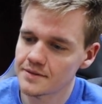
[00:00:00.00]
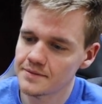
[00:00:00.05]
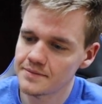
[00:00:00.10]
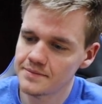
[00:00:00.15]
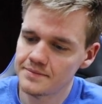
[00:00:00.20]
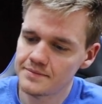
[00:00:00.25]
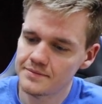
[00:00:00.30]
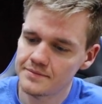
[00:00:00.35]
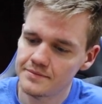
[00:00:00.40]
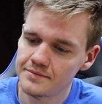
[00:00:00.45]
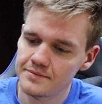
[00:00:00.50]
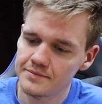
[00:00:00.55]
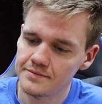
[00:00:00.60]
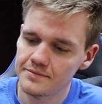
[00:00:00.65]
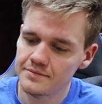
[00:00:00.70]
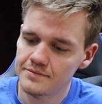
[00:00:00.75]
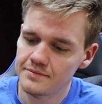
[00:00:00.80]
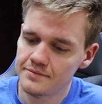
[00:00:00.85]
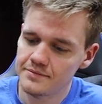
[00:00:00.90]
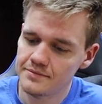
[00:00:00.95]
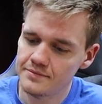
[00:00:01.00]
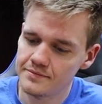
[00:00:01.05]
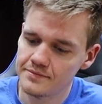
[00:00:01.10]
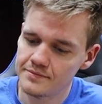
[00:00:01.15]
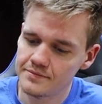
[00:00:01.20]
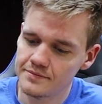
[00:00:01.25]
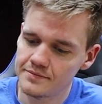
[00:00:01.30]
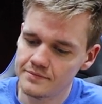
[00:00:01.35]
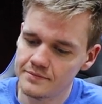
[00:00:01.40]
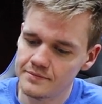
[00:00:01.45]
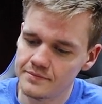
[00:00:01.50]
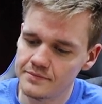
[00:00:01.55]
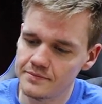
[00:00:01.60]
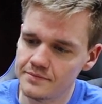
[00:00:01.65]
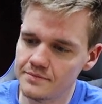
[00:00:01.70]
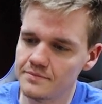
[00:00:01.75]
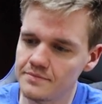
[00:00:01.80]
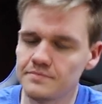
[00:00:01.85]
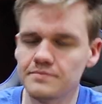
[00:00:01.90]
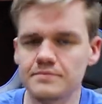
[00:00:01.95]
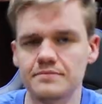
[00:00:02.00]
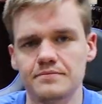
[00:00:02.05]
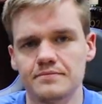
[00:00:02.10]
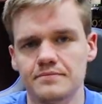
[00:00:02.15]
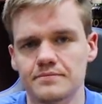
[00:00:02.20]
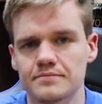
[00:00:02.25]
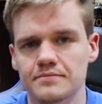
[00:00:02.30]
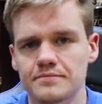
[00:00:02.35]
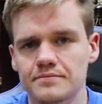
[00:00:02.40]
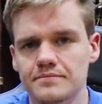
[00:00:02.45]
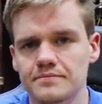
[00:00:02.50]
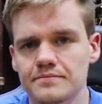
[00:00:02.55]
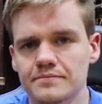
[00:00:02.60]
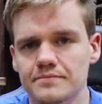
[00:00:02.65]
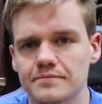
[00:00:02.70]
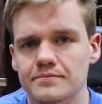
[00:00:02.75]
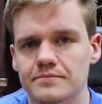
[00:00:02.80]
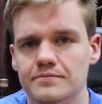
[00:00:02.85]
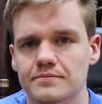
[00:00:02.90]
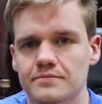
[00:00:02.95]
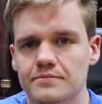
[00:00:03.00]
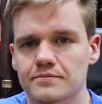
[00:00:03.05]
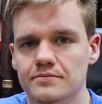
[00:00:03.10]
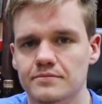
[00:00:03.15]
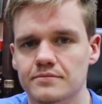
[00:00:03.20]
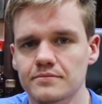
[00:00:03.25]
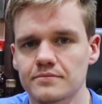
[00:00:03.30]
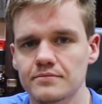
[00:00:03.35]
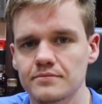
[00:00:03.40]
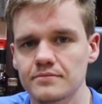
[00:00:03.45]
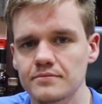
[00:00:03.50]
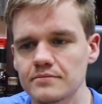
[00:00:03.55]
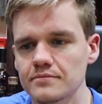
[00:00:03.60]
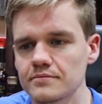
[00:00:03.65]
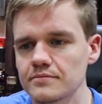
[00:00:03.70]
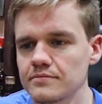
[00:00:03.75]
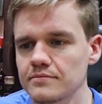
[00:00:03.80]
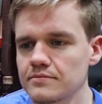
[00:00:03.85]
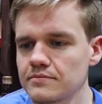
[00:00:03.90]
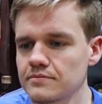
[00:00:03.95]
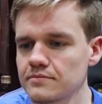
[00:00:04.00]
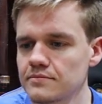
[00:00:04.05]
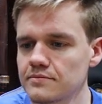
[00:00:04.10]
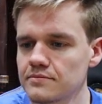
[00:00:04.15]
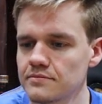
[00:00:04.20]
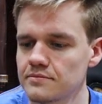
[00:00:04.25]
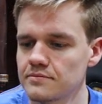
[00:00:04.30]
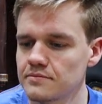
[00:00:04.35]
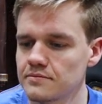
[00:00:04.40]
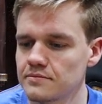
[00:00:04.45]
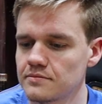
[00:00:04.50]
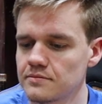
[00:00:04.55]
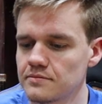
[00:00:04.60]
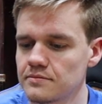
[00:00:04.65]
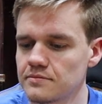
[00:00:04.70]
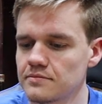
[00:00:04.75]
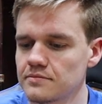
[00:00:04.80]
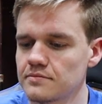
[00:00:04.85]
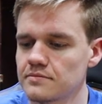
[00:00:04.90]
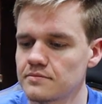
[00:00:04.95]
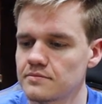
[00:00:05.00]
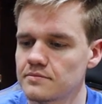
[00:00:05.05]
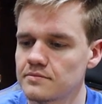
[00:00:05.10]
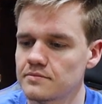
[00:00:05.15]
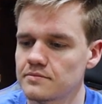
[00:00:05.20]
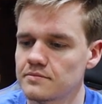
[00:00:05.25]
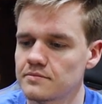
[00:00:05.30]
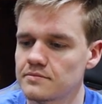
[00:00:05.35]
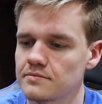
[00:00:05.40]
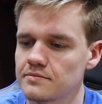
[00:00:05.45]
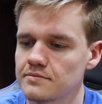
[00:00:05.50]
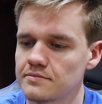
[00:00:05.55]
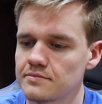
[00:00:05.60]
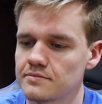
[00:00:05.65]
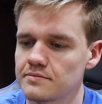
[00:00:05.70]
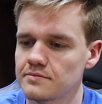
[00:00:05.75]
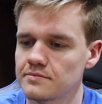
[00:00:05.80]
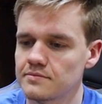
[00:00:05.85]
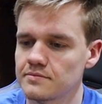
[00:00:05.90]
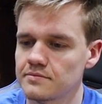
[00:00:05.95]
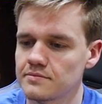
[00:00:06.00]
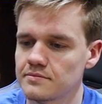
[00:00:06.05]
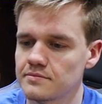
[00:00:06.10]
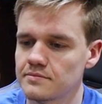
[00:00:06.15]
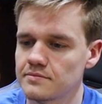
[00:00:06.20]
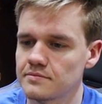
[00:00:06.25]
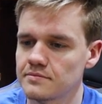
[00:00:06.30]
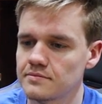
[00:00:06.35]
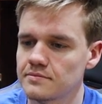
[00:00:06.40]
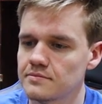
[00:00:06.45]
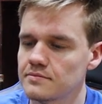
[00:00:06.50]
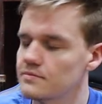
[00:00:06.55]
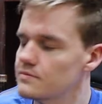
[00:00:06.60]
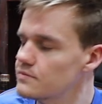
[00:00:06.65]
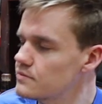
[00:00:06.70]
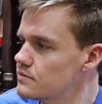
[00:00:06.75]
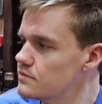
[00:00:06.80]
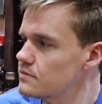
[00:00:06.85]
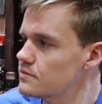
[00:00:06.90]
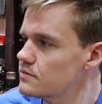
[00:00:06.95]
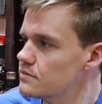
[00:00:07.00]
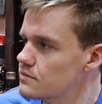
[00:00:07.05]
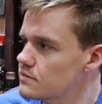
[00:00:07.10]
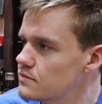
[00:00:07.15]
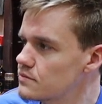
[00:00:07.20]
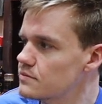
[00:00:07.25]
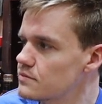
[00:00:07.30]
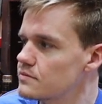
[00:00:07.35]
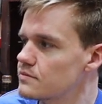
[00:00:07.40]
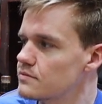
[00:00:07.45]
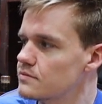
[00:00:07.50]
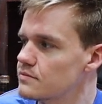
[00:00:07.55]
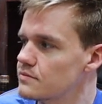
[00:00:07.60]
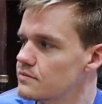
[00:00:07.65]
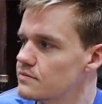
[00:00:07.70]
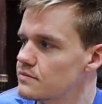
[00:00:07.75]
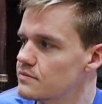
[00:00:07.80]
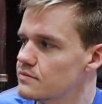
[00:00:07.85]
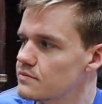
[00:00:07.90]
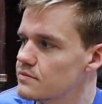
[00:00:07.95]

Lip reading: (silent)